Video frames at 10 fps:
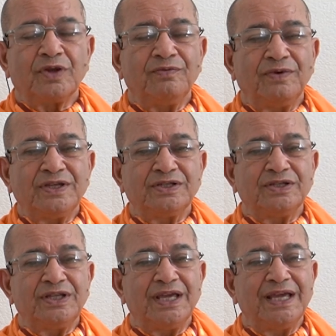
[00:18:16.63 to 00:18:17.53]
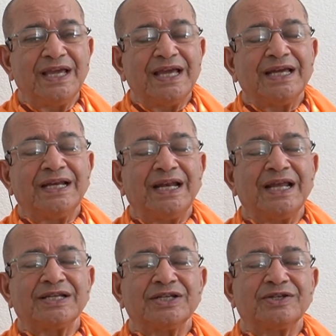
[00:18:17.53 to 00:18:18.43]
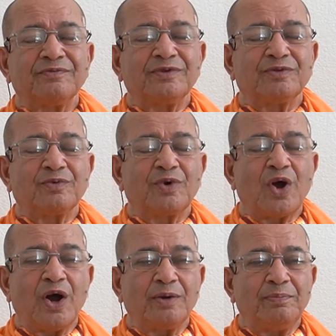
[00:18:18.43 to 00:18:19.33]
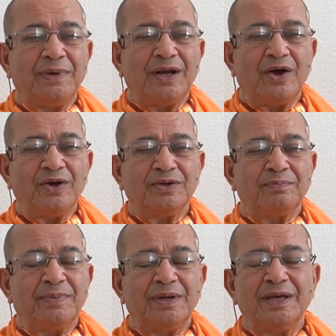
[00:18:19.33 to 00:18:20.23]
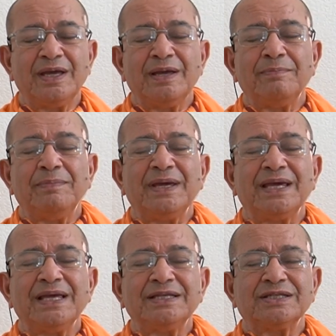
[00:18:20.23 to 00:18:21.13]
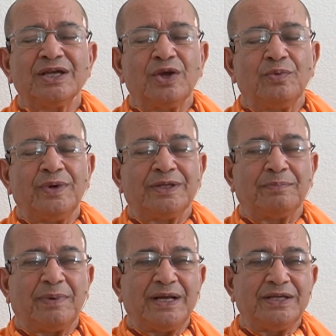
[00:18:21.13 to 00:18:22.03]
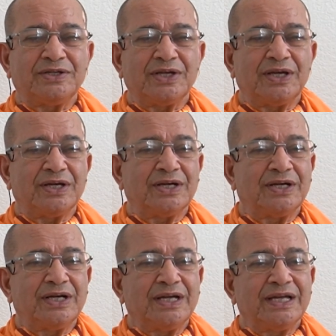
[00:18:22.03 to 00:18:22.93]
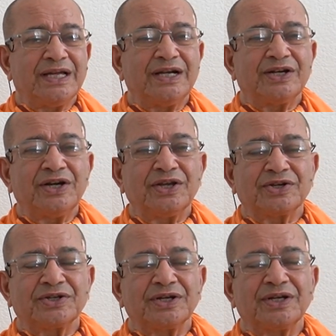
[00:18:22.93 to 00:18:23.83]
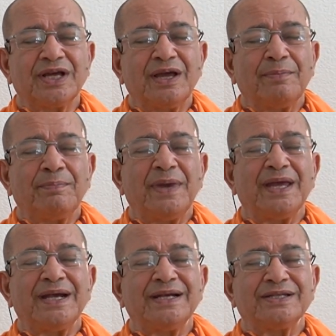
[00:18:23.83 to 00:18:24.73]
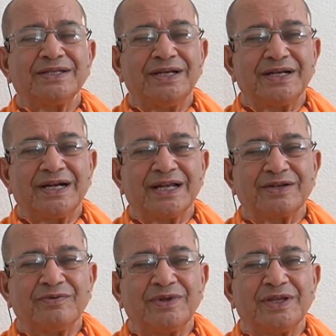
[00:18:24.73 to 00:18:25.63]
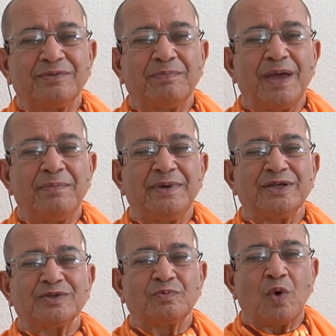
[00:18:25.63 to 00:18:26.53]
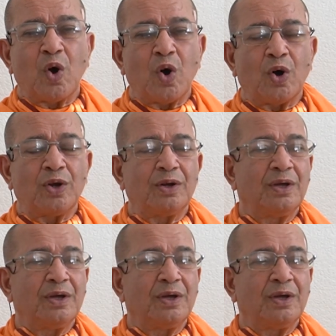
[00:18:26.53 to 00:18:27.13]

First, the relationship with God begins with parichaya, introduction. Parents' introduction. When the baby is small,